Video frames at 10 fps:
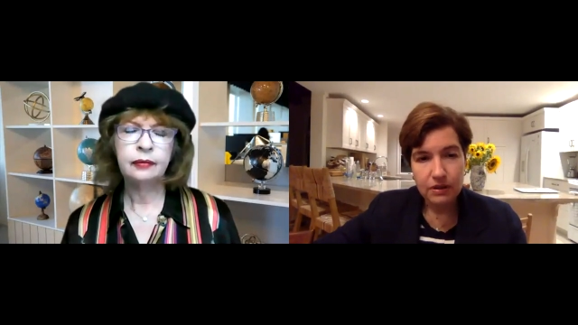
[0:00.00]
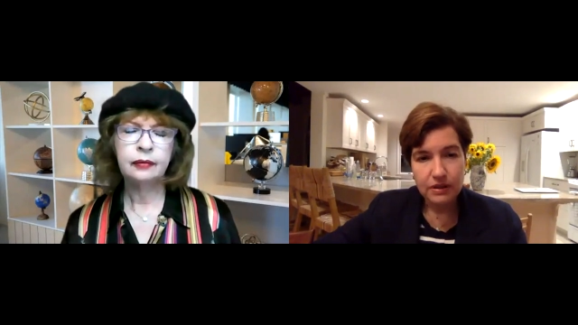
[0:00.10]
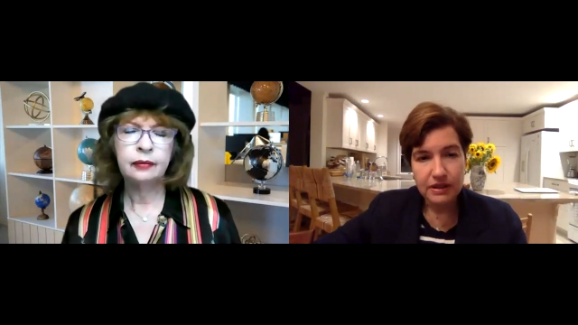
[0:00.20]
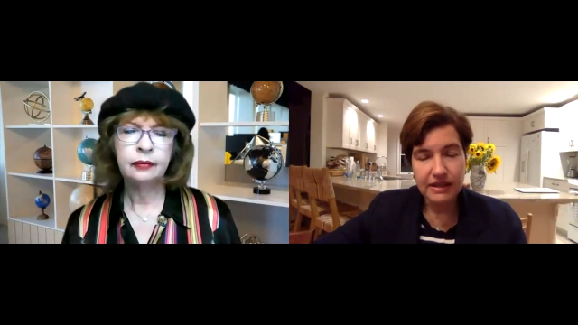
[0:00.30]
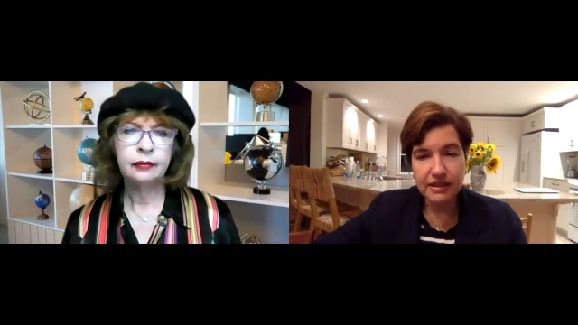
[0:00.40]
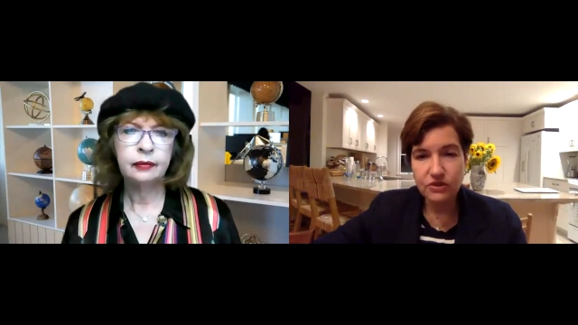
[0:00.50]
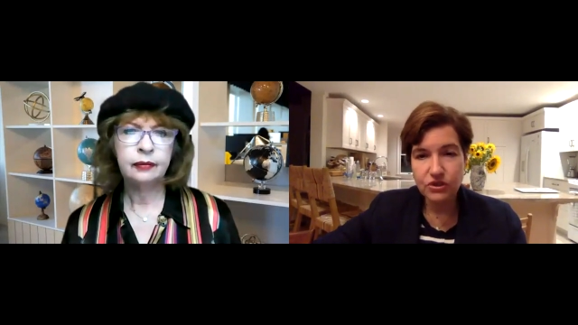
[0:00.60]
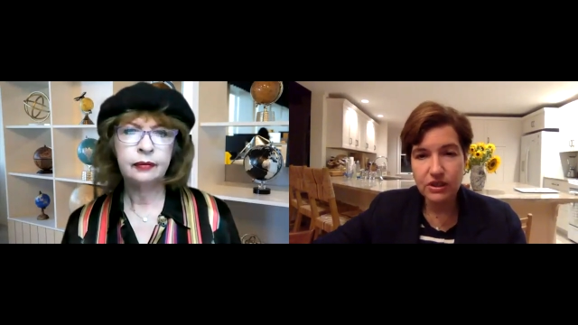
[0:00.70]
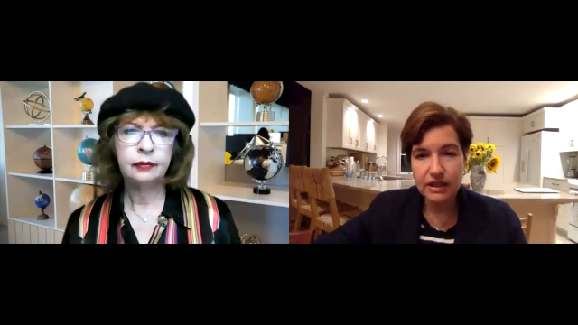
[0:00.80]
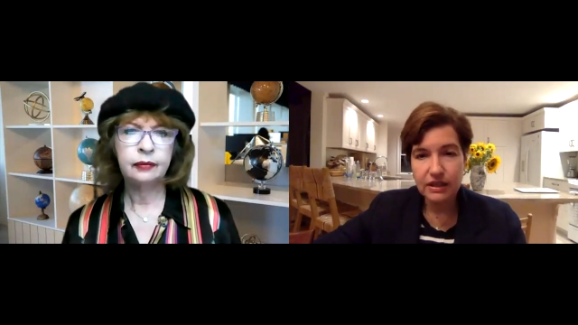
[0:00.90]
Speaker 1: to
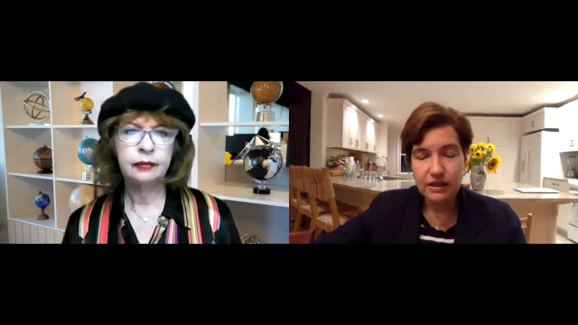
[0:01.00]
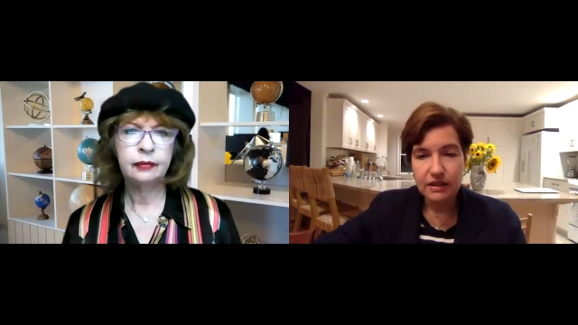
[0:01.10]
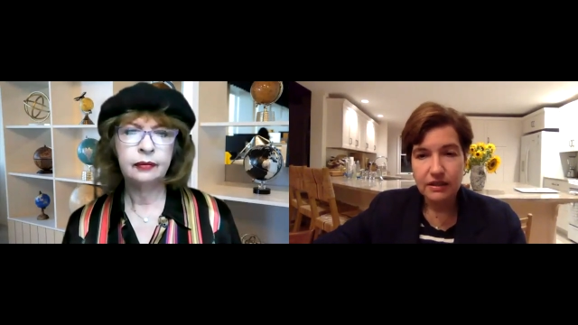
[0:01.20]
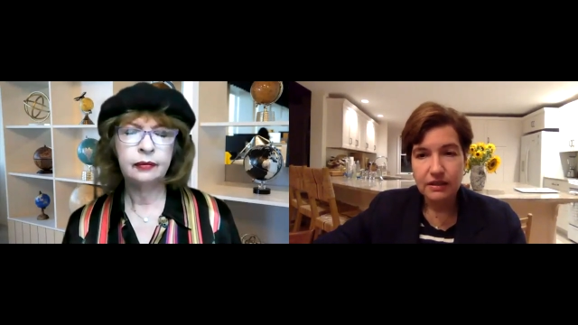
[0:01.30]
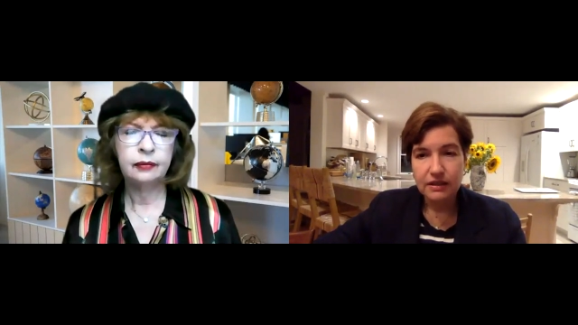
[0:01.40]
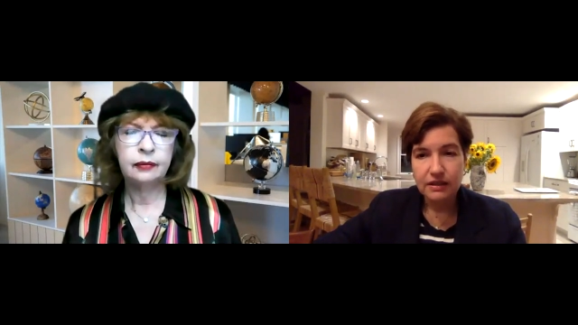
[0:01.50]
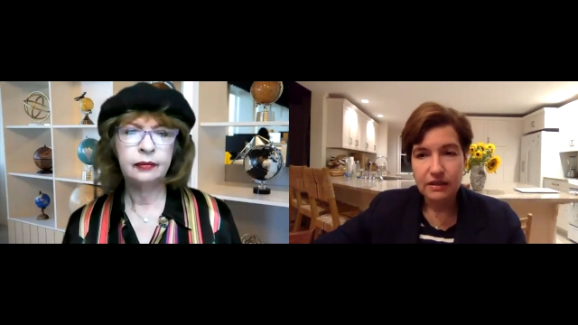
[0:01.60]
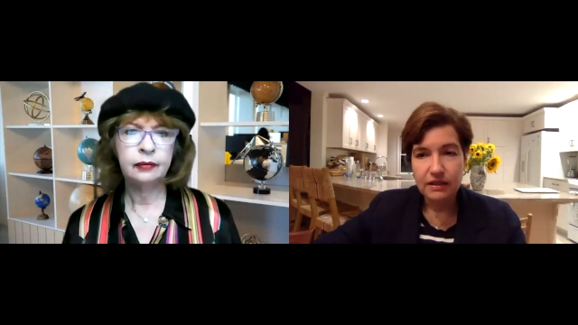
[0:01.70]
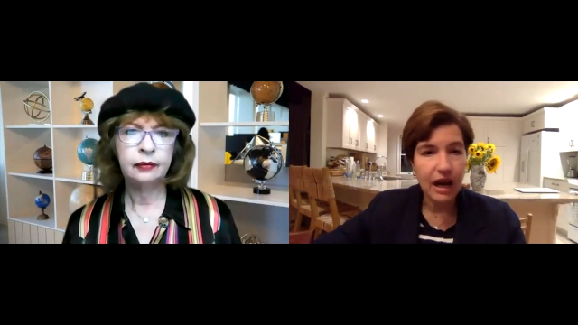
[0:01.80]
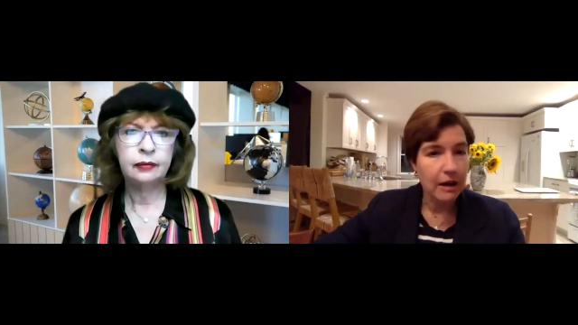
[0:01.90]
essentially
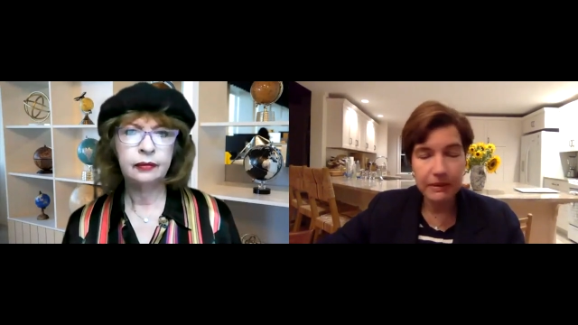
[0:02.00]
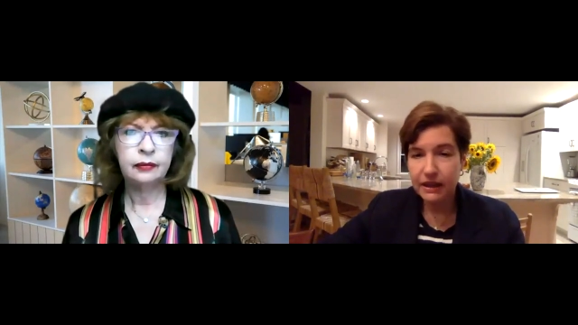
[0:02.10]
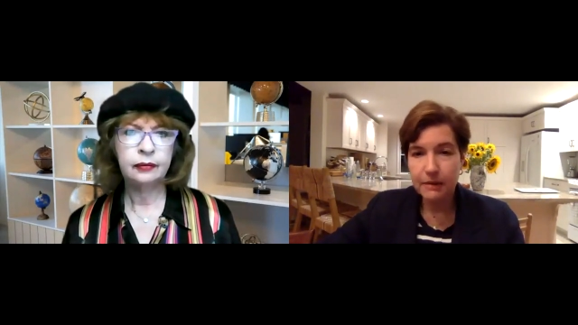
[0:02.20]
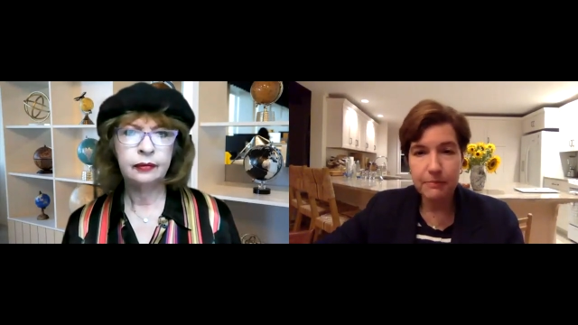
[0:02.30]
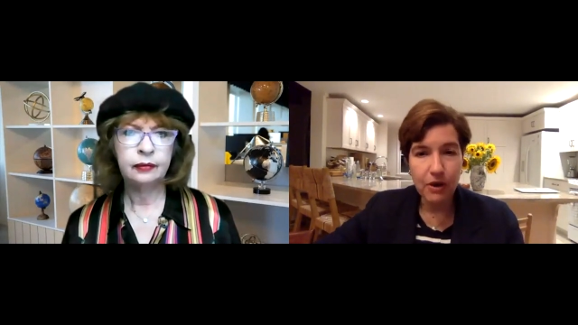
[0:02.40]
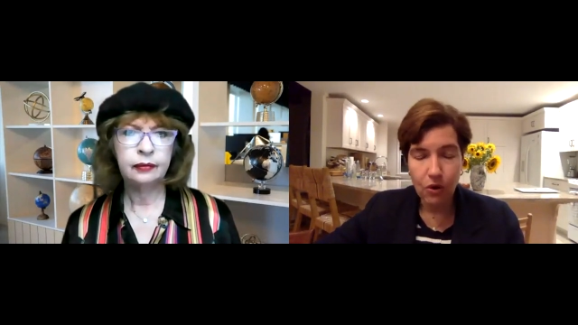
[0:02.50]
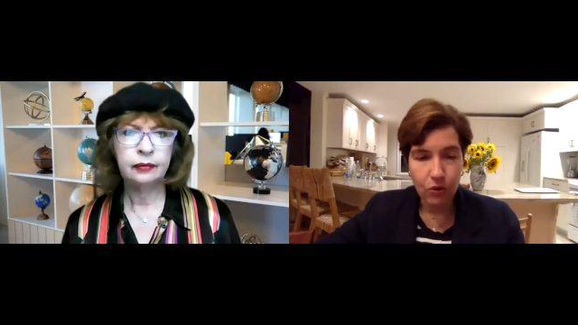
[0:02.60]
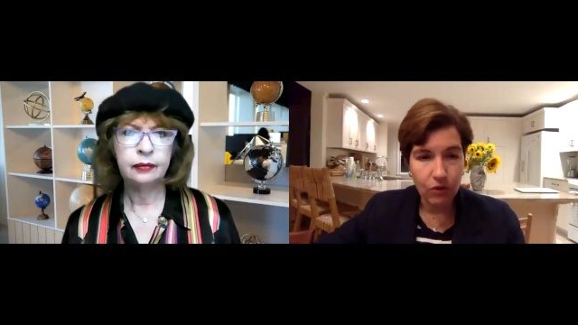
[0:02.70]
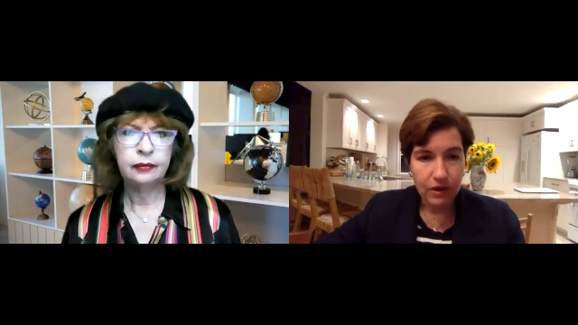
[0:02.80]
gobbling up the whole.